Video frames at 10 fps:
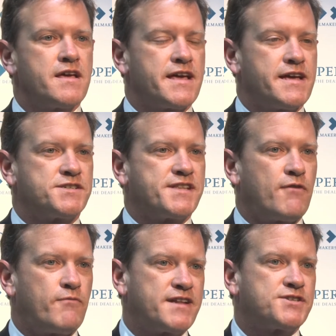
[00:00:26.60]
is
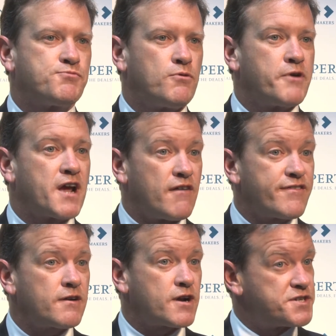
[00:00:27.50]
that rents will
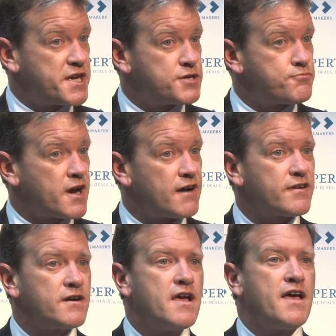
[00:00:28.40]
recover, continue to
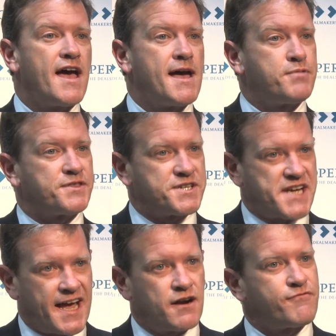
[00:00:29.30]
recover, but the
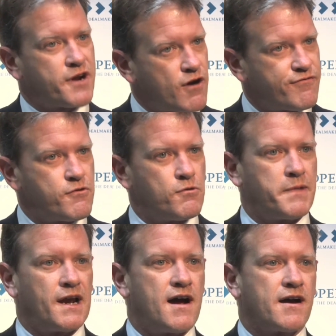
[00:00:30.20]
tail of recovery will
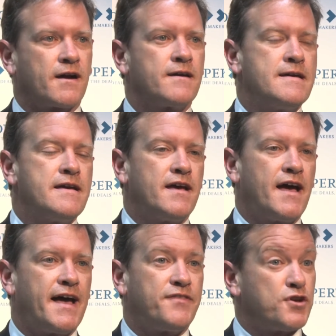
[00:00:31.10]
be longer.
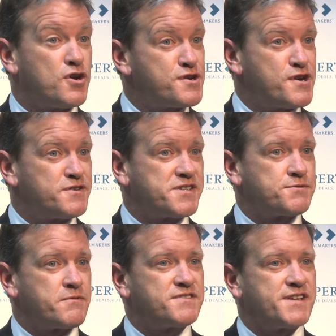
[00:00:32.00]
The good news
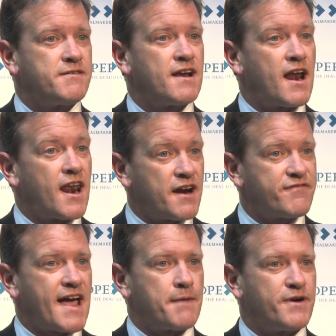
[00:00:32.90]
is we've seen a lot
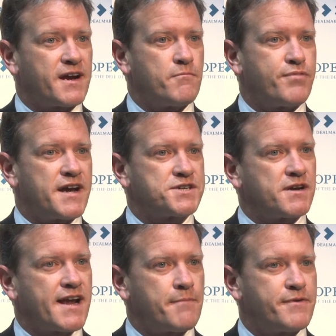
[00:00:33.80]
of cap rate
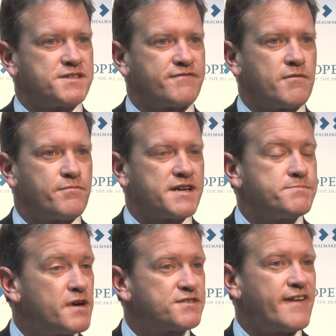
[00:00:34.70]
compression. Cap rates have compressed
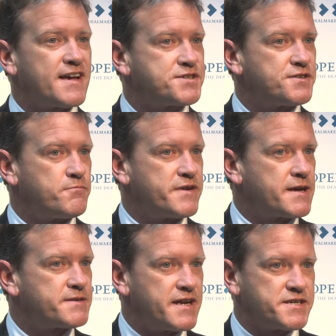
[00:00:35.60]
much faster than we
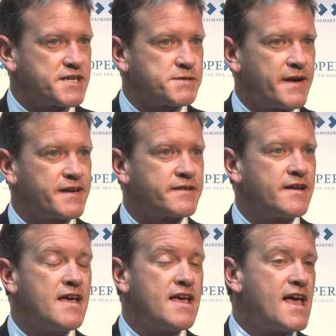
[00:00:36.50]
had anticipated.
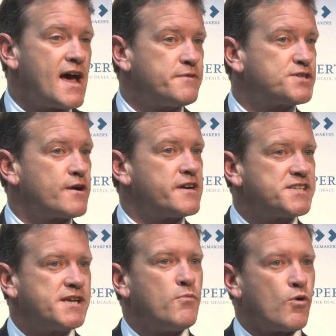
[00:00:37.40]
And we certainly
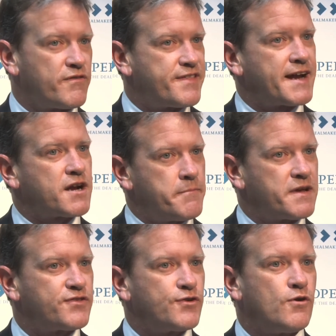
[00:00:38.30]
see more of that
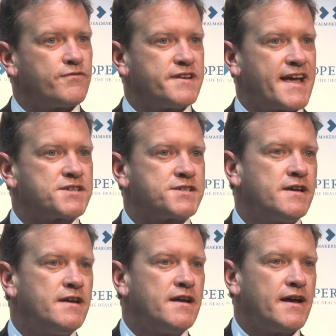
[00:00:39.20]
coming through over the next
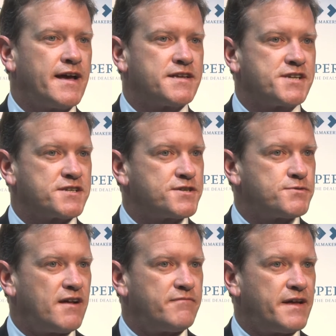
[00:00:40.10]
6 to
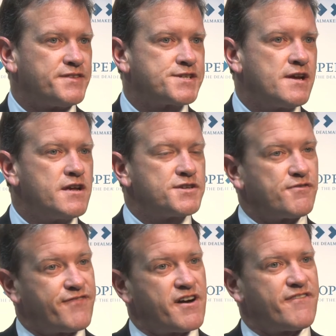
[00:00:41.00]
12 months. So
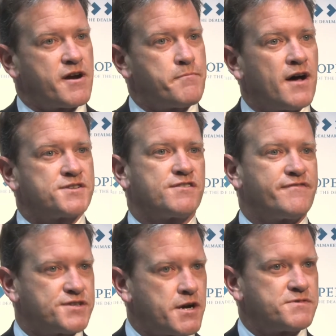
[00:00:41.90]
very, very positive
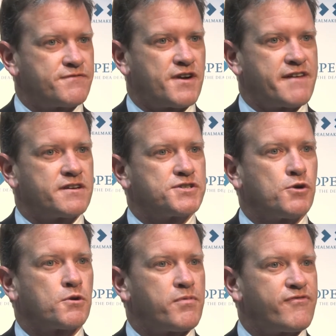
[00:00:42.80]
in terms of driving
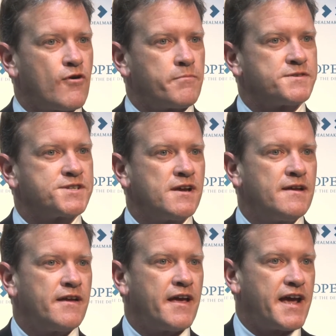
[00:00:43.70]
total performance
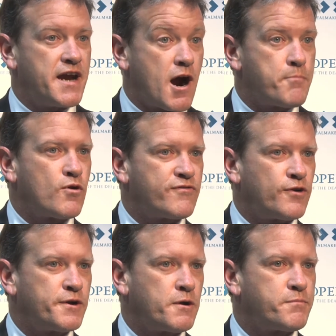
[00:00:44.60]
in our
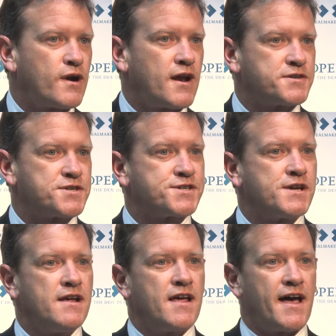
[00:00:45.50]
portfolio at Prologis
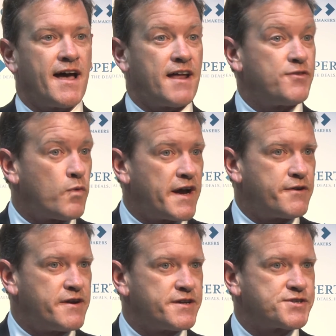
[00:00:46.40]
and the
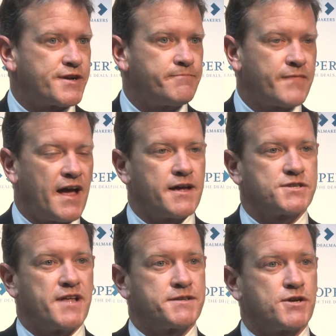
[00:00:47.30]
wider industry.
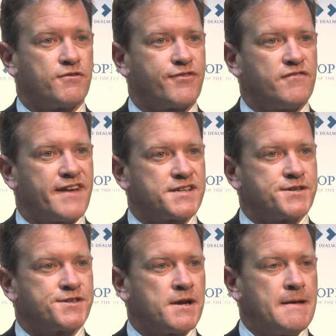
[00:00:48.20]
So that's good for
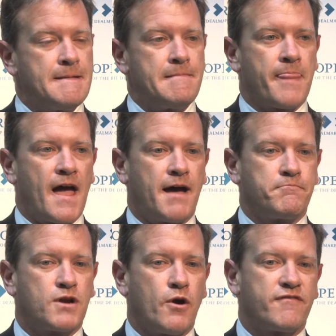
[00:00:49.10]
investors.
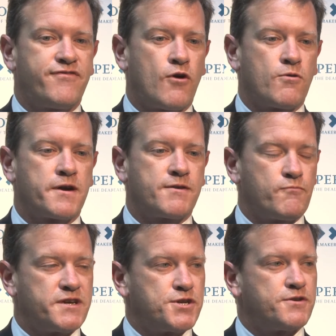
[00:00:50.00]
Going forward,
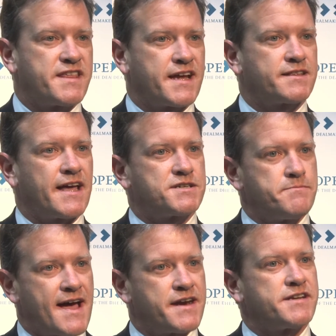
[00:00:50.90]
we do think that
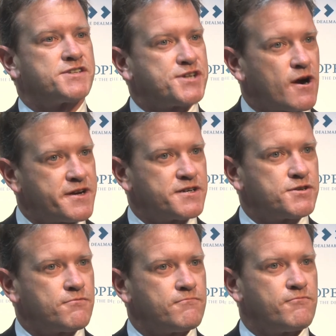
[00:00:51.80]
demand is starting
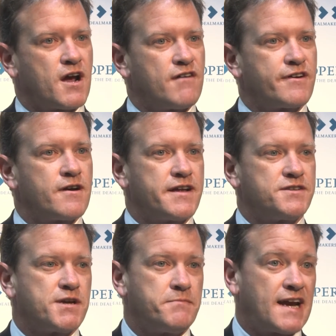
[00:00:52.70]
to recover in
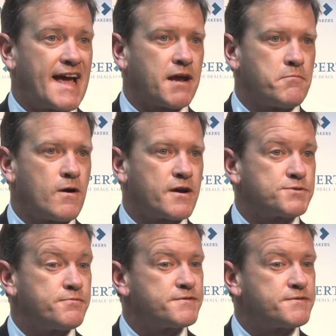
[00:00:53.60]
some of the lagging markets,